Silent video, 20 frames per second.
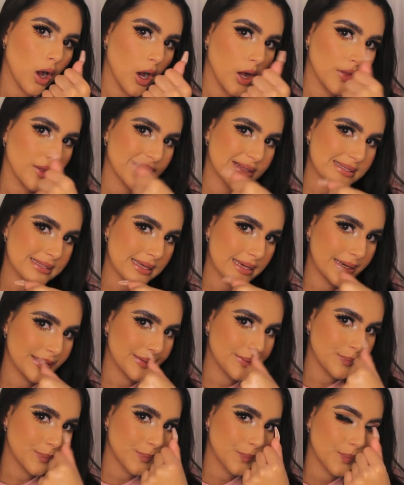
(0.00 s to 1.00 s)
on the
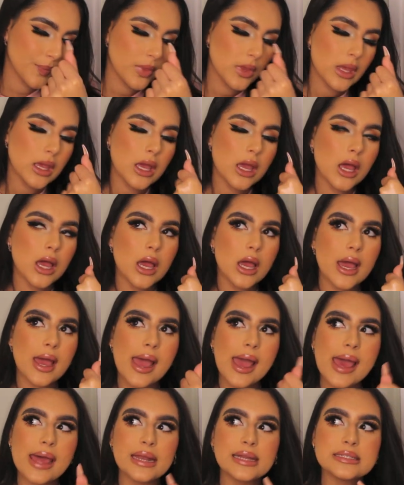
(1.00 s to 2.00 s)
skin,
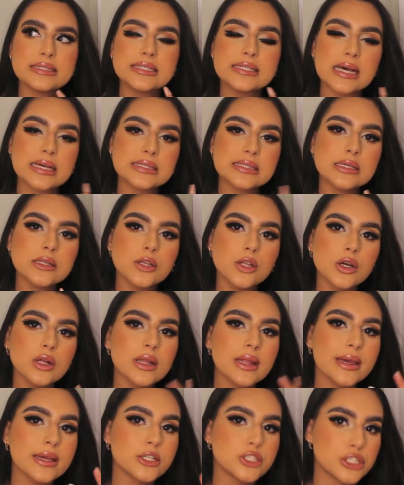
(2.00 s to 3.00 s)
and it doesn't
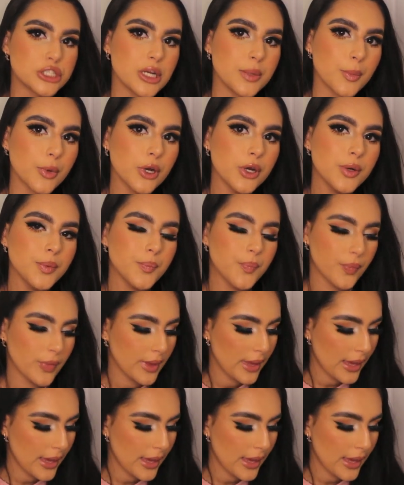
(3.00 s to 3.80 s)
look like shimmer,